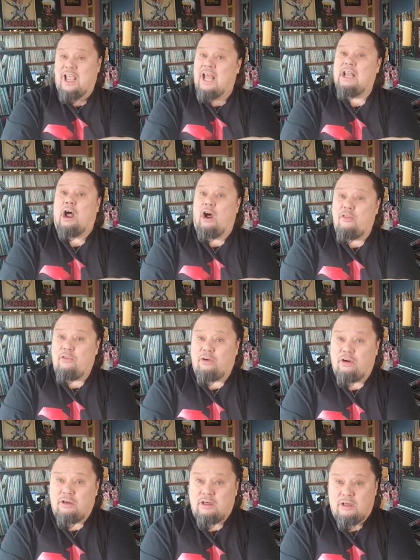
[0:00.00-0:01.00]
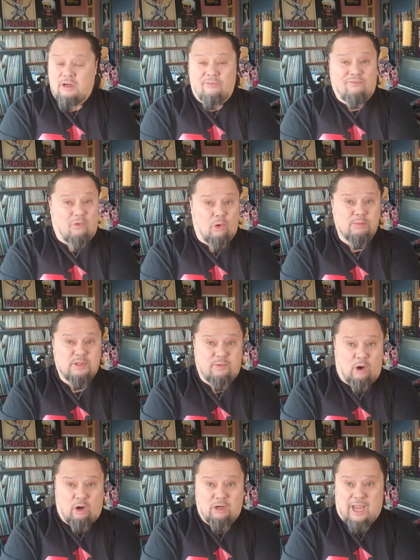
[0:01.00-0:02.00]
And other forms of
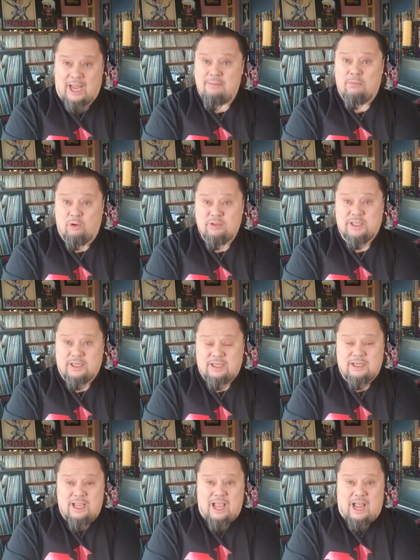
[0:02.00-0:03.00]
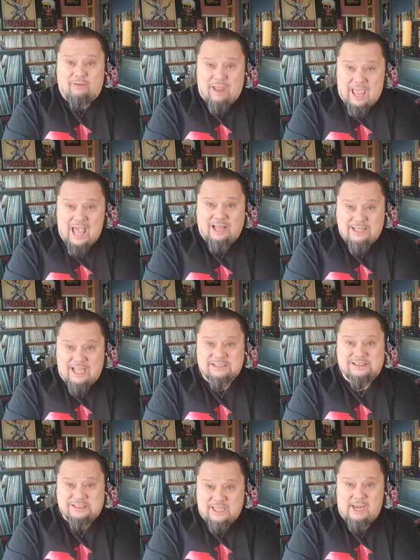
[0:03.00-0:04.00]
art and music have had
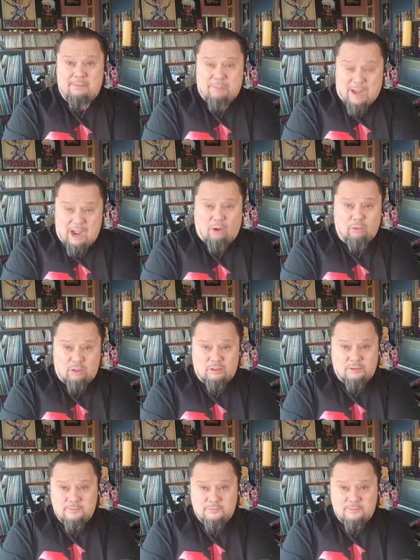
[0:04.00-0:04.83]
that same power.